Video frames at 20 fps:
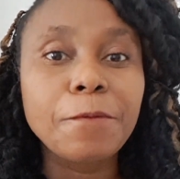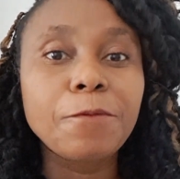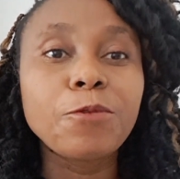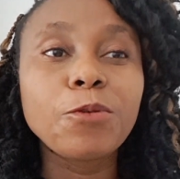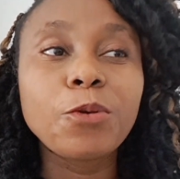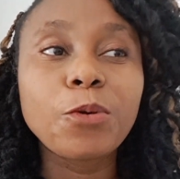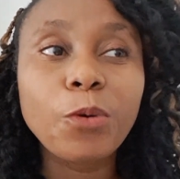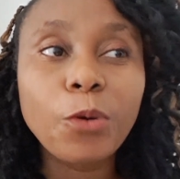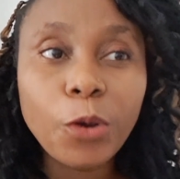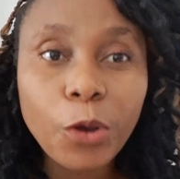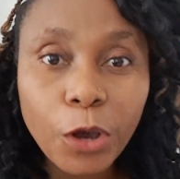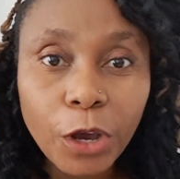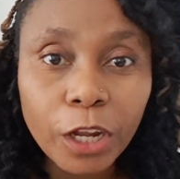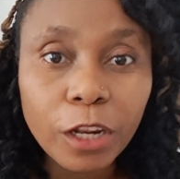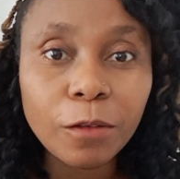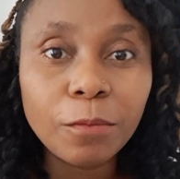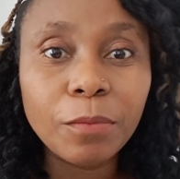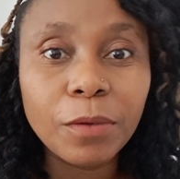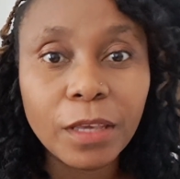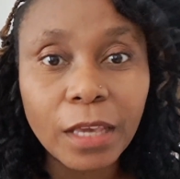You
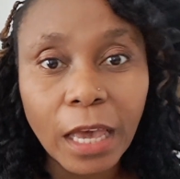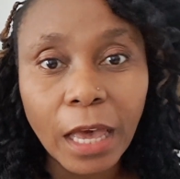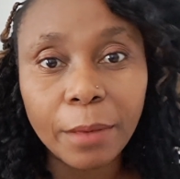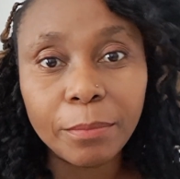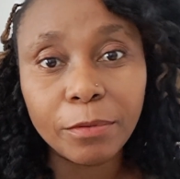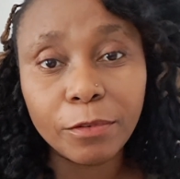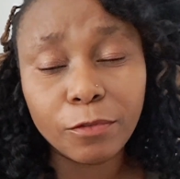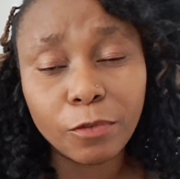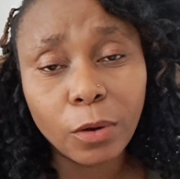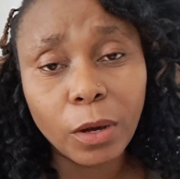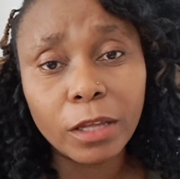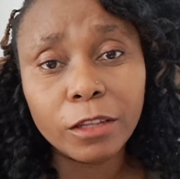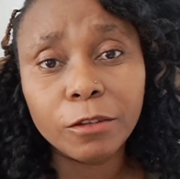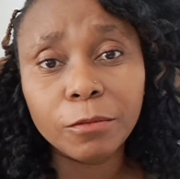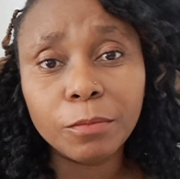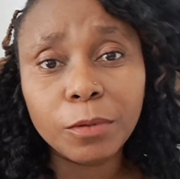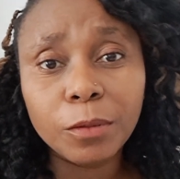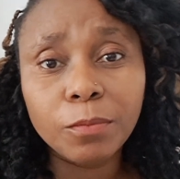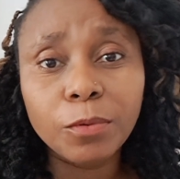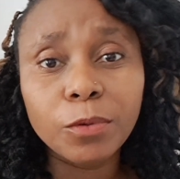gotta be happy for other
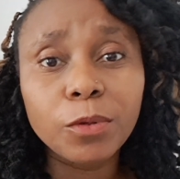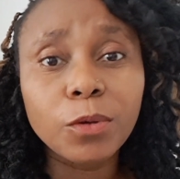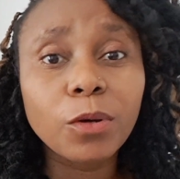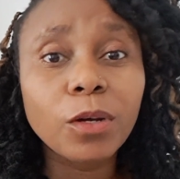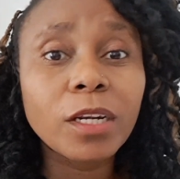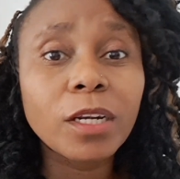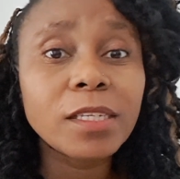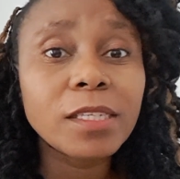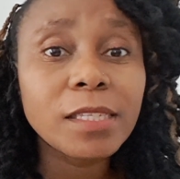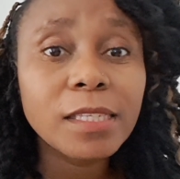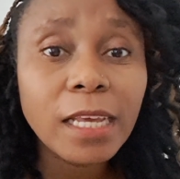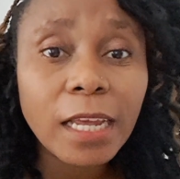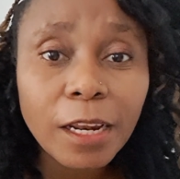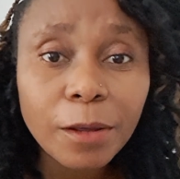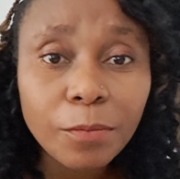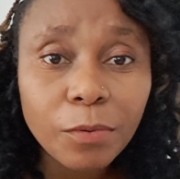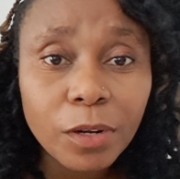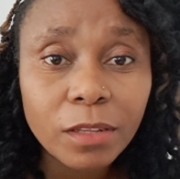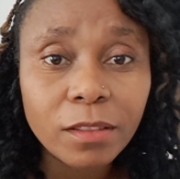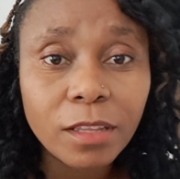people. You gotta
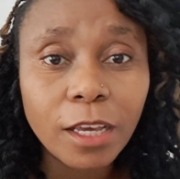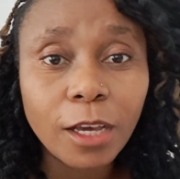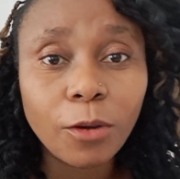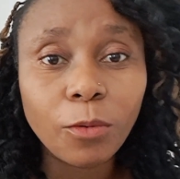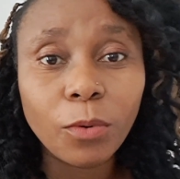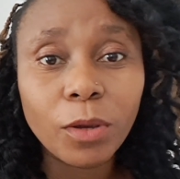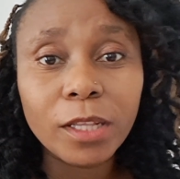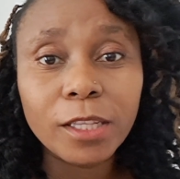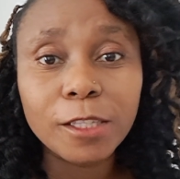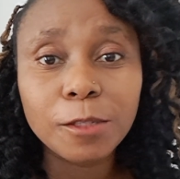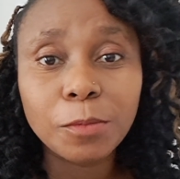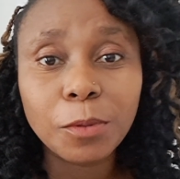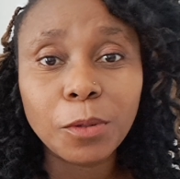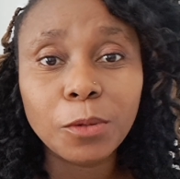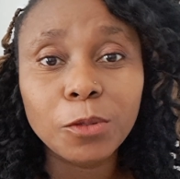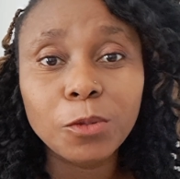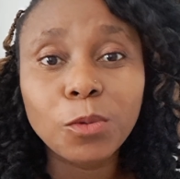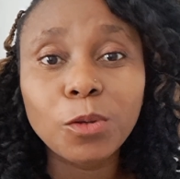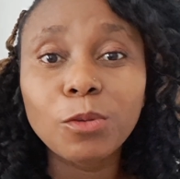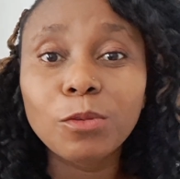celebrate their wins,
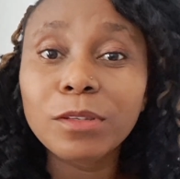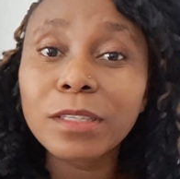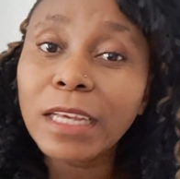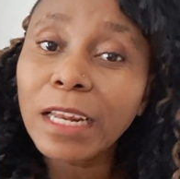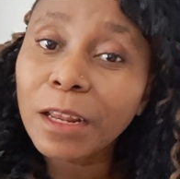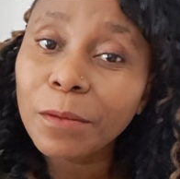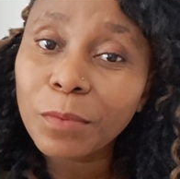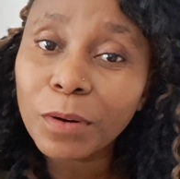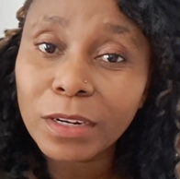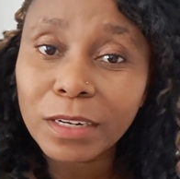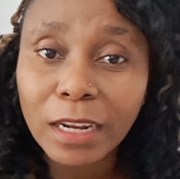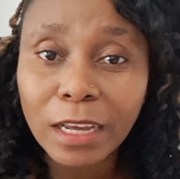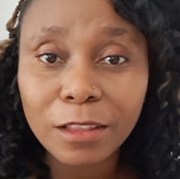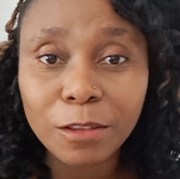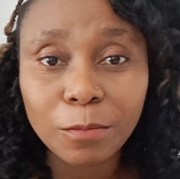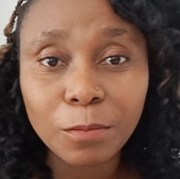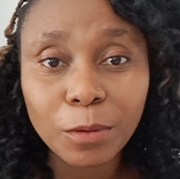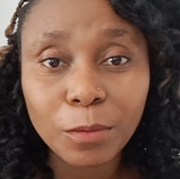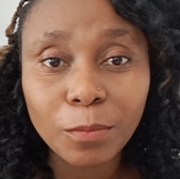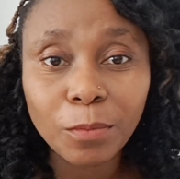because when you celebrate
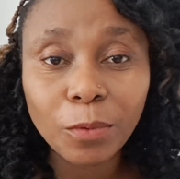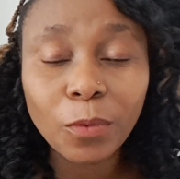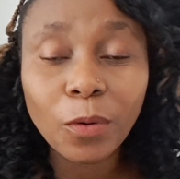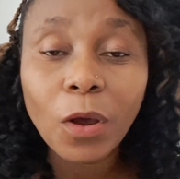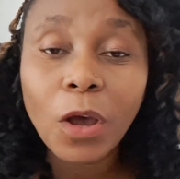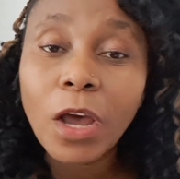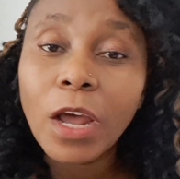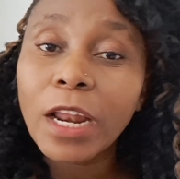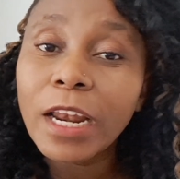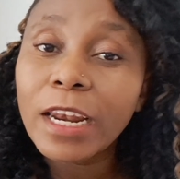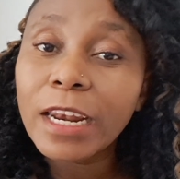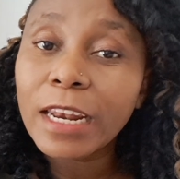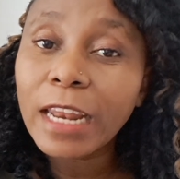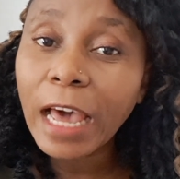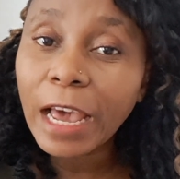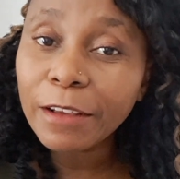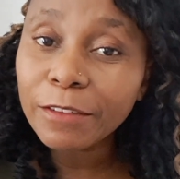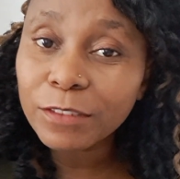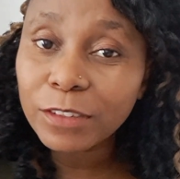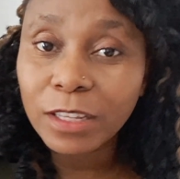other people,
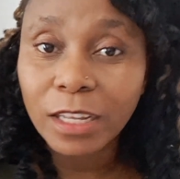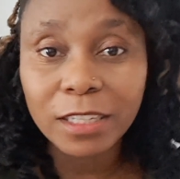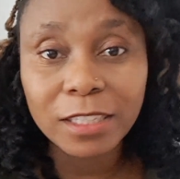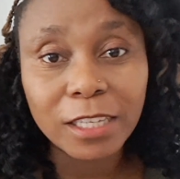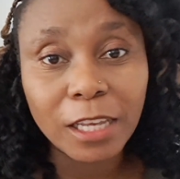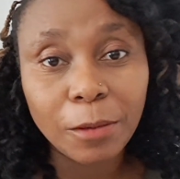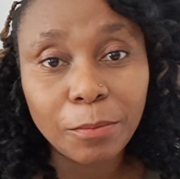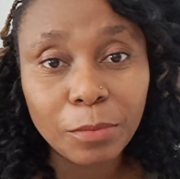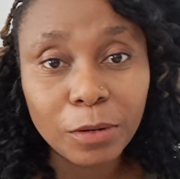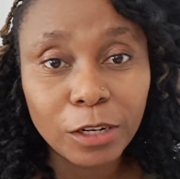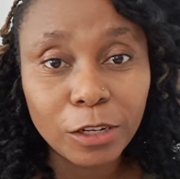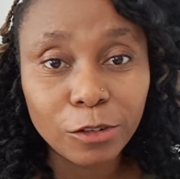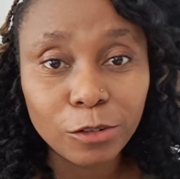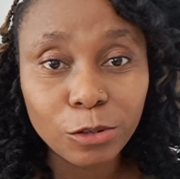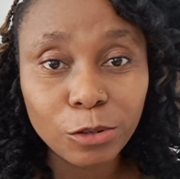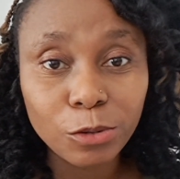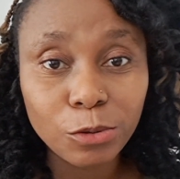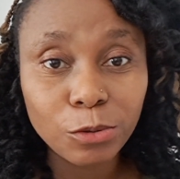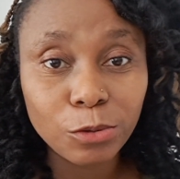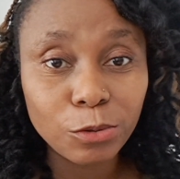life starts happening
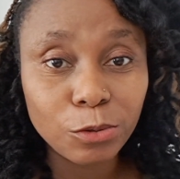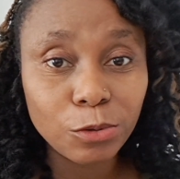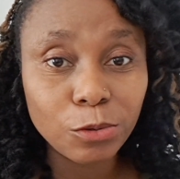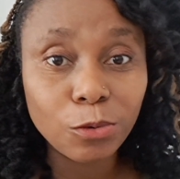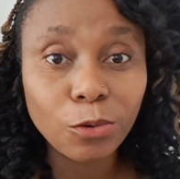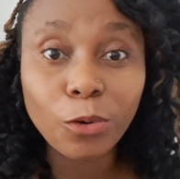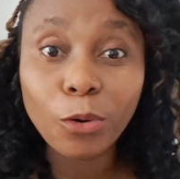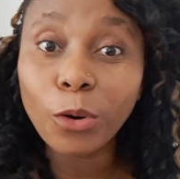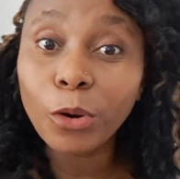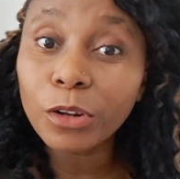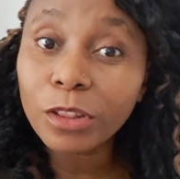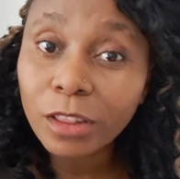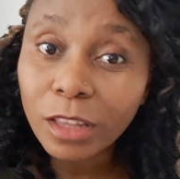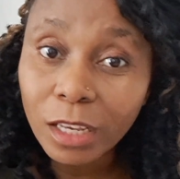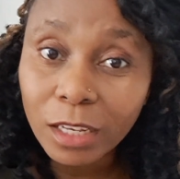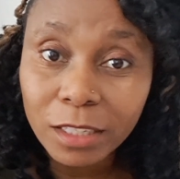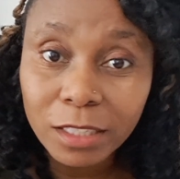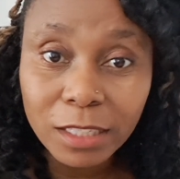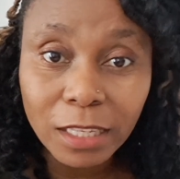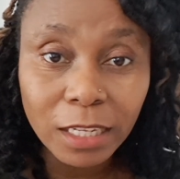to you too. Good
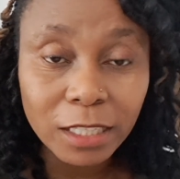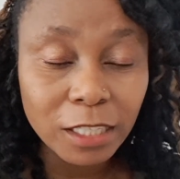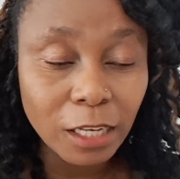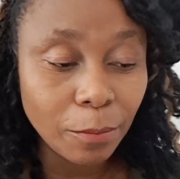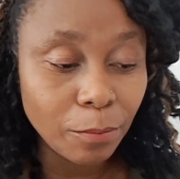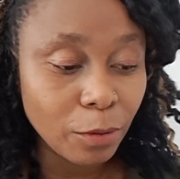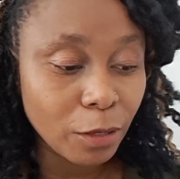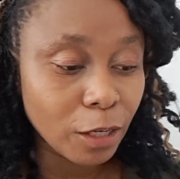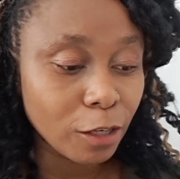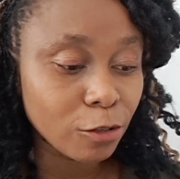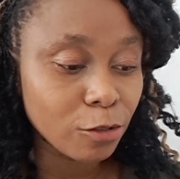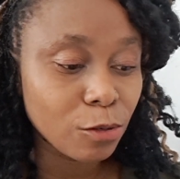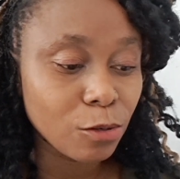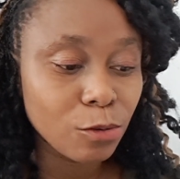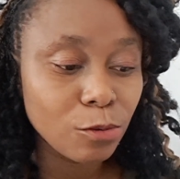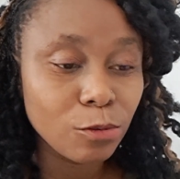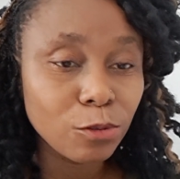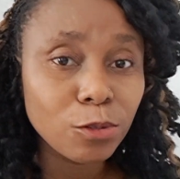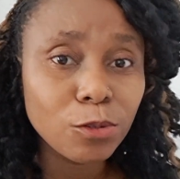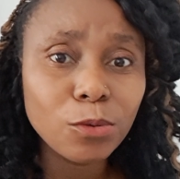things start happening to
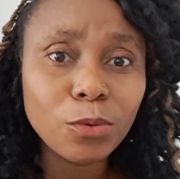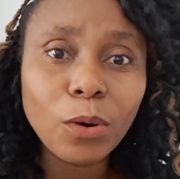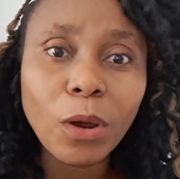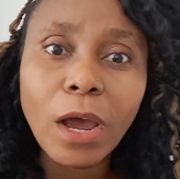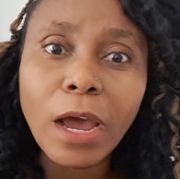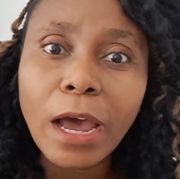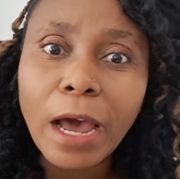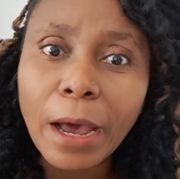you too.